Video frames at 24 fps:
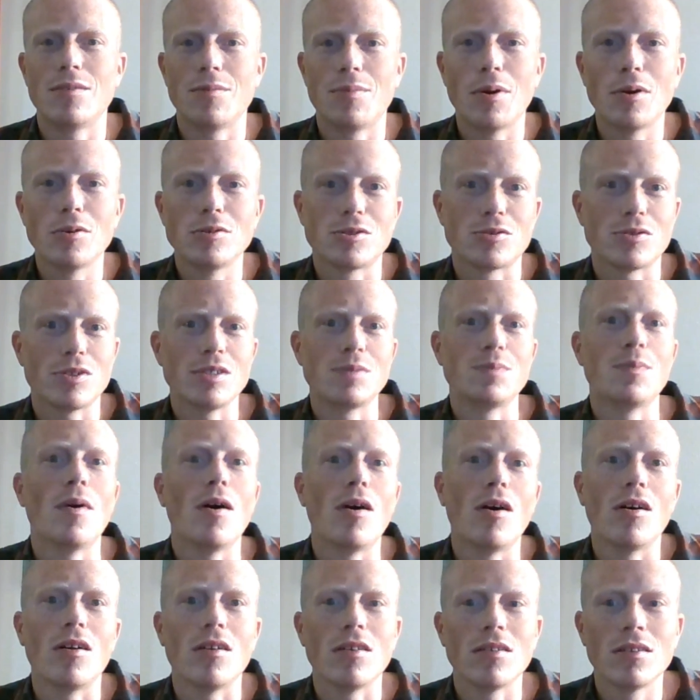post-race
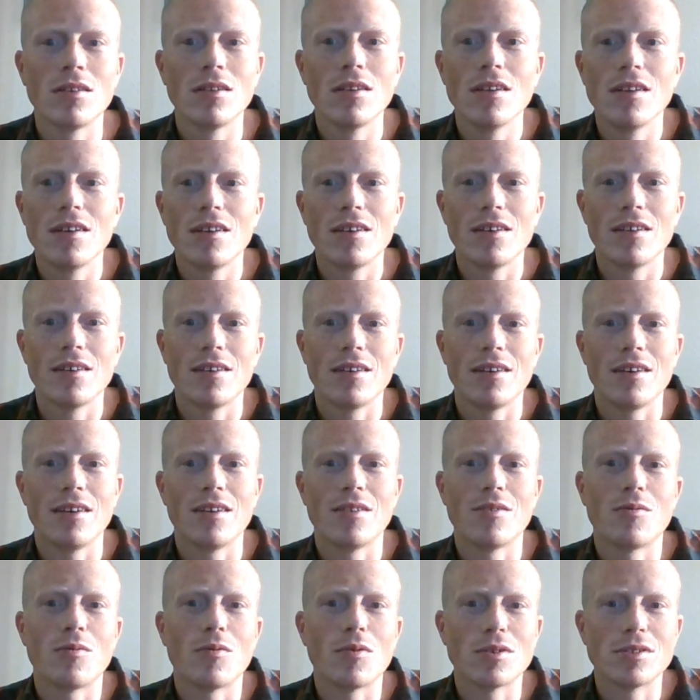ball
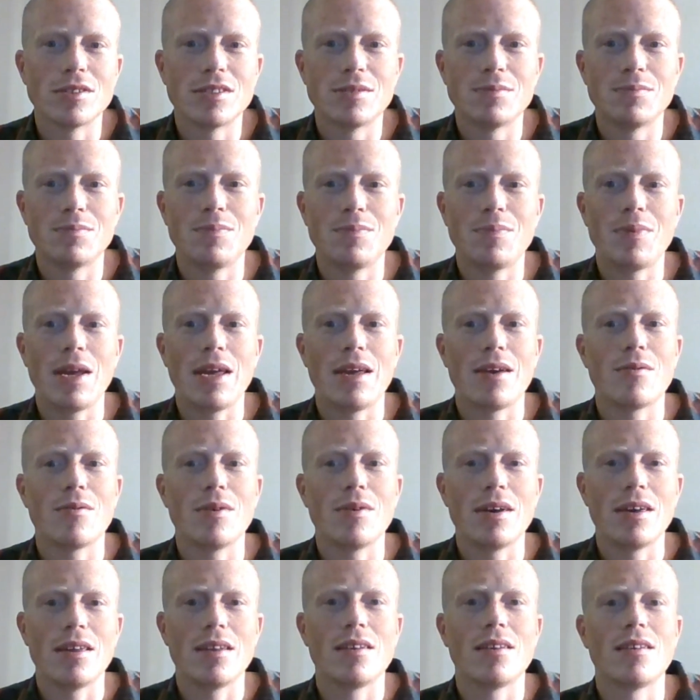and awards
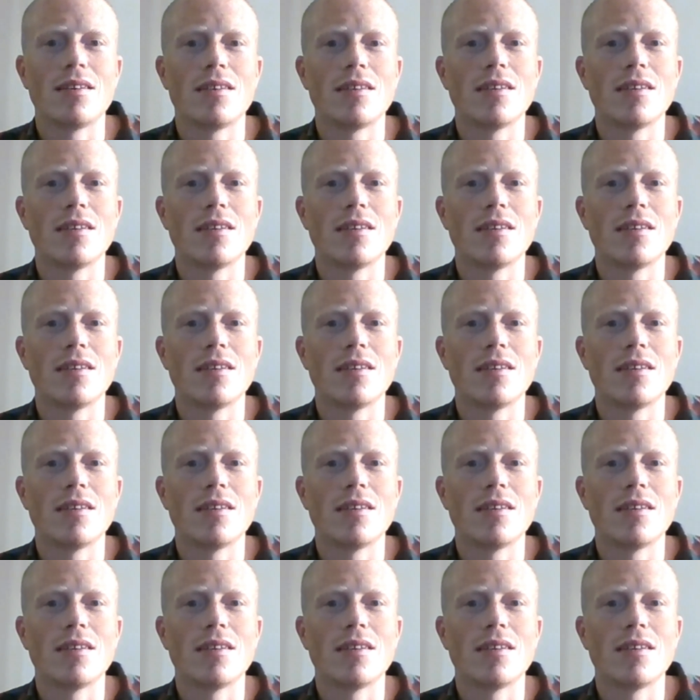banquet